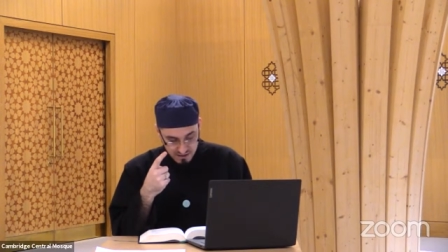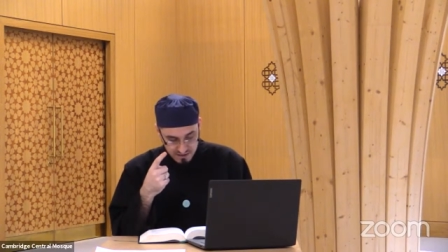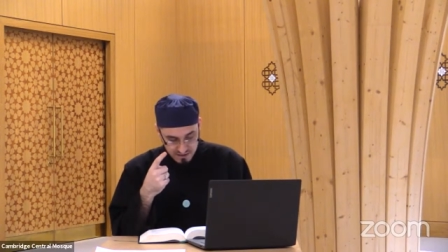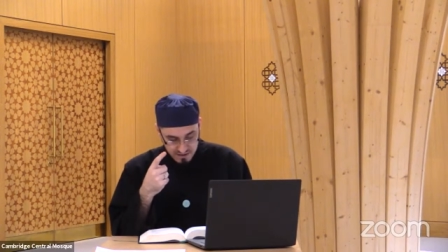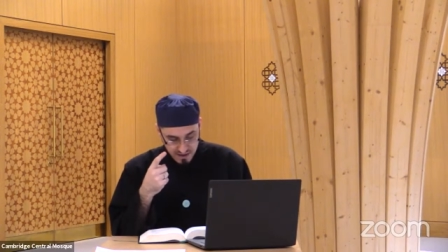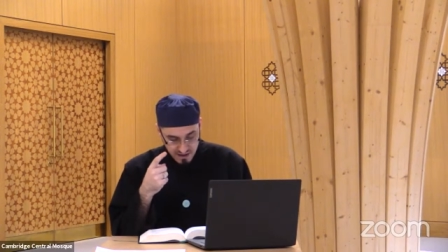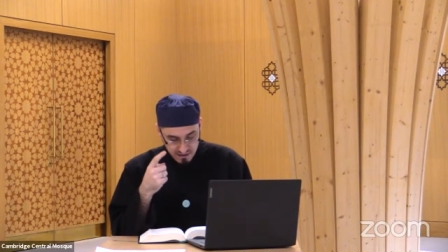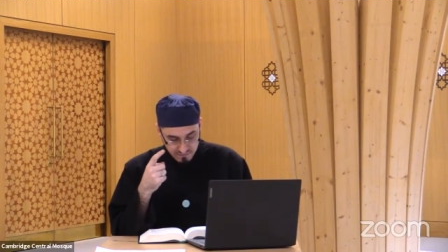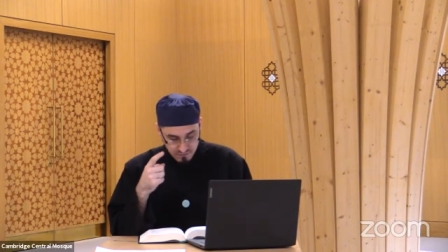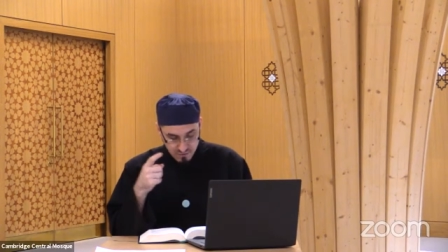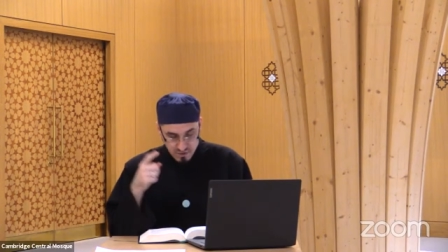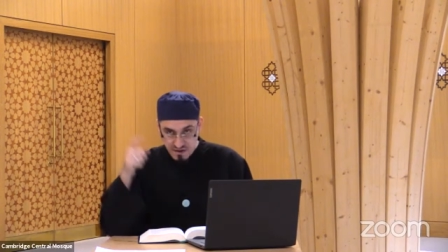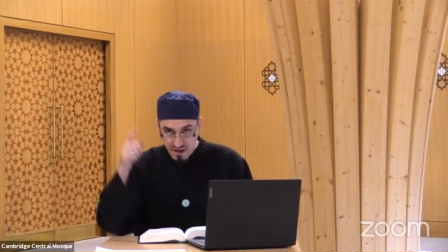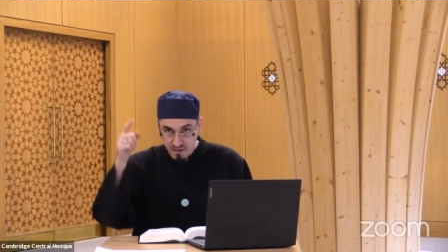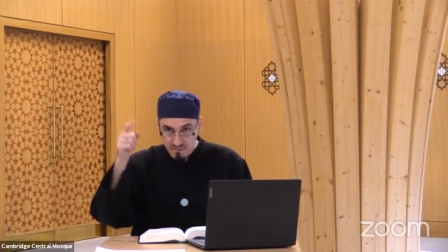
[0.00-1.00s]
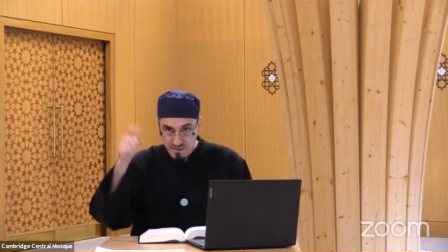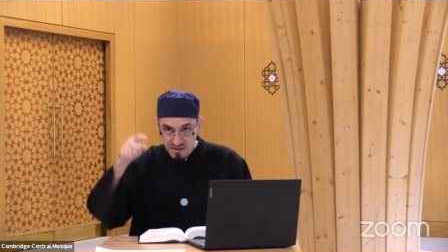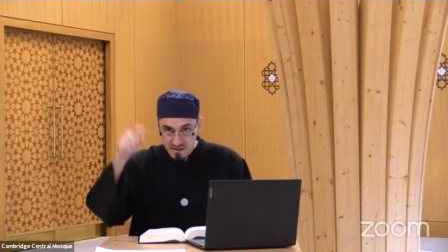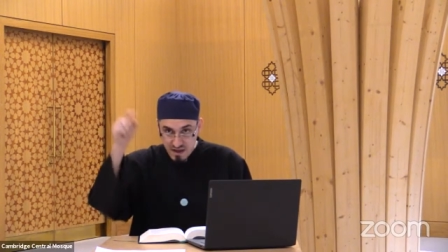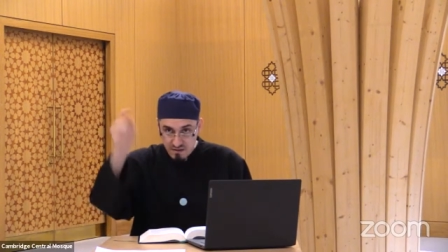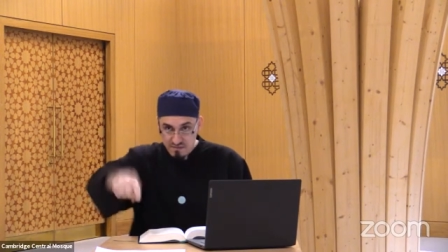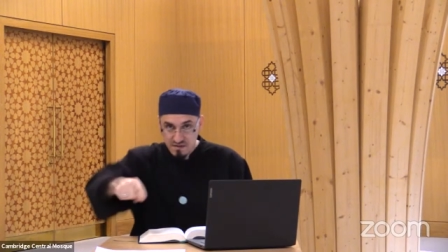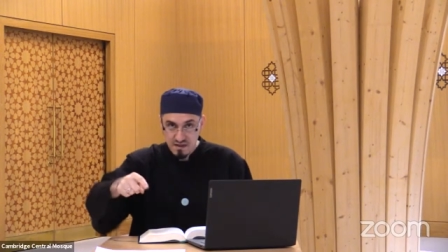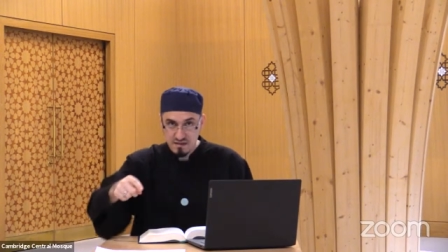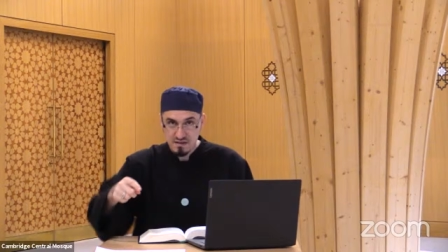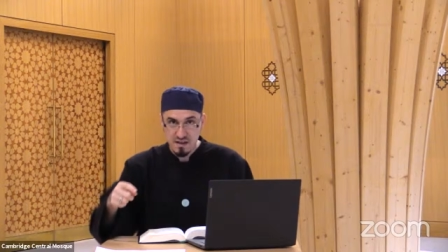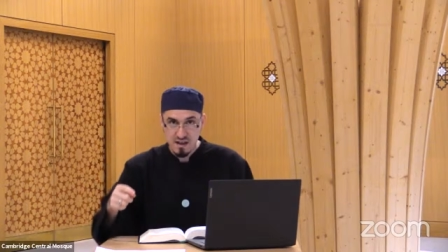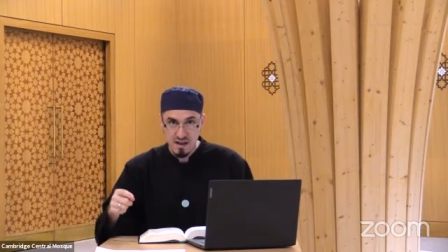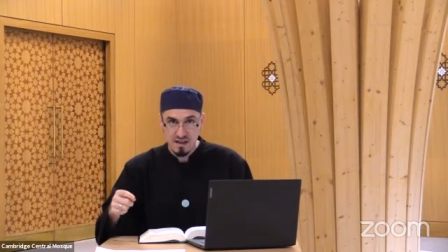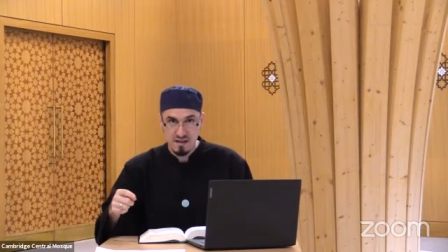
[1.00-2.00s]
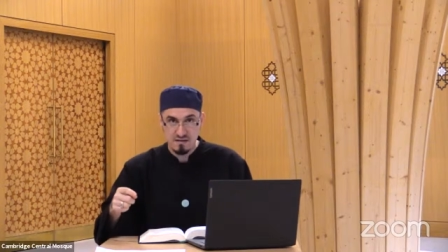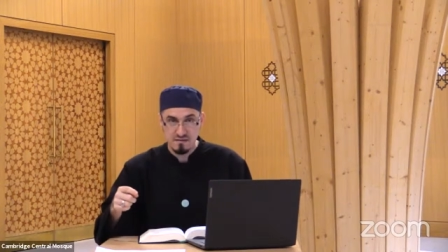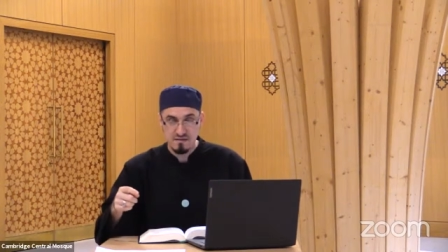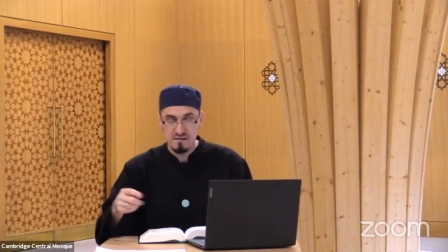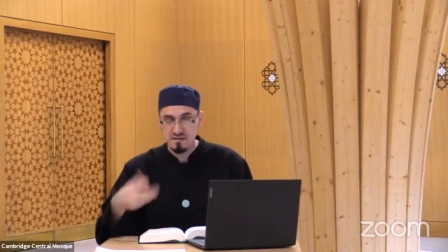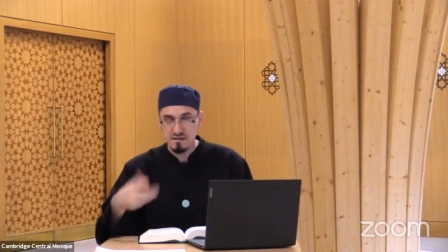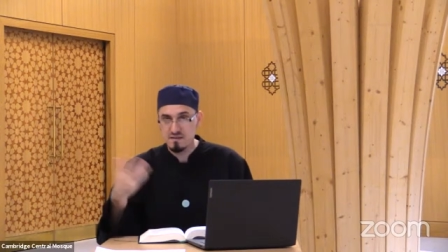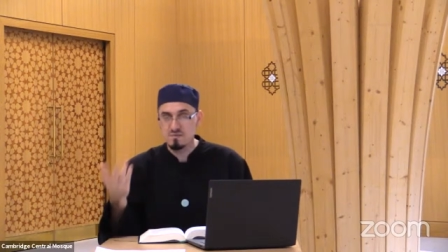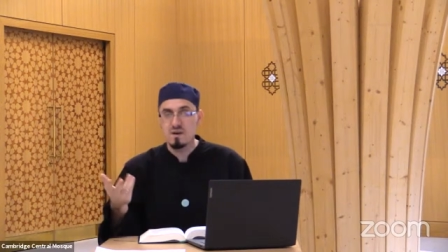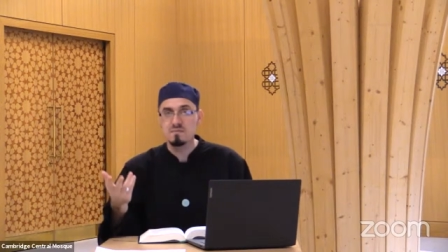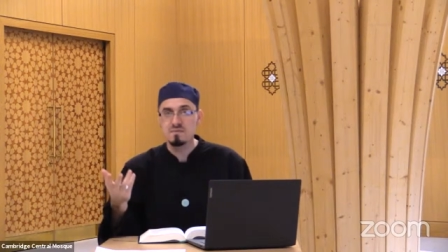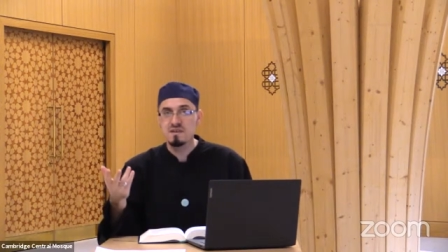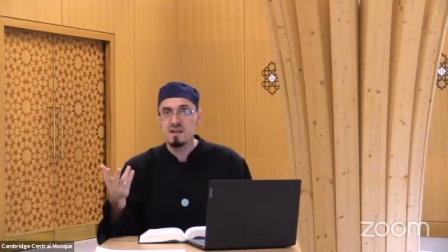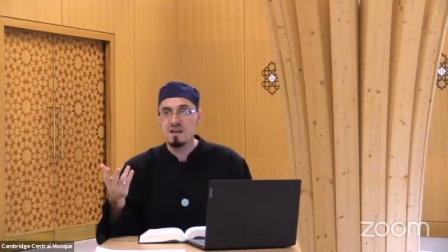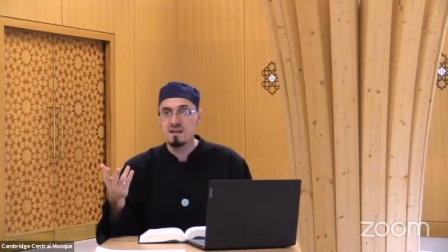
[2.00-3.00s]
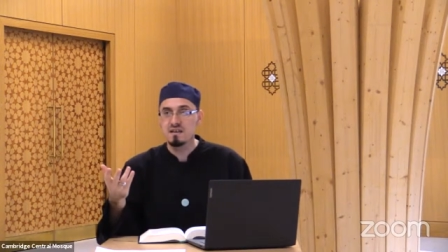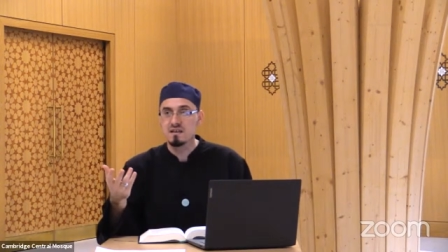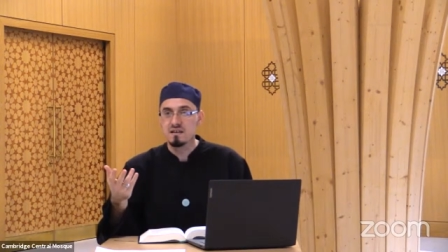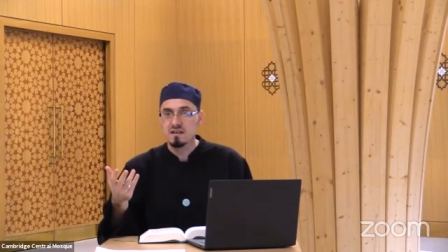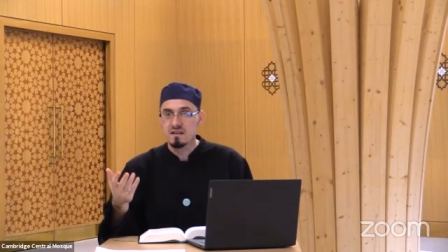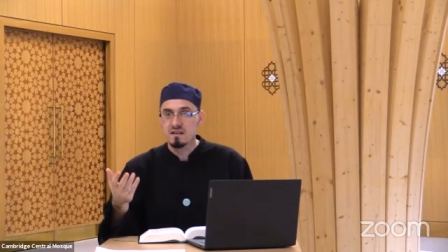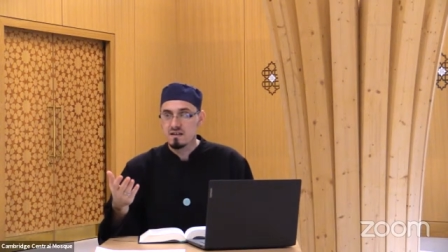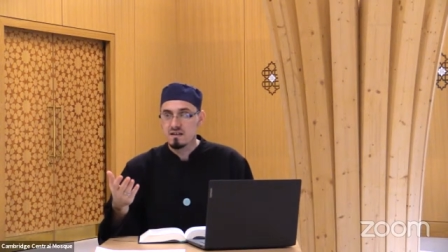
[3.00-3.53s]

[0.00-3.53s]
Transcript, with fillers: stand for themselves as liars. This is what I'm saying.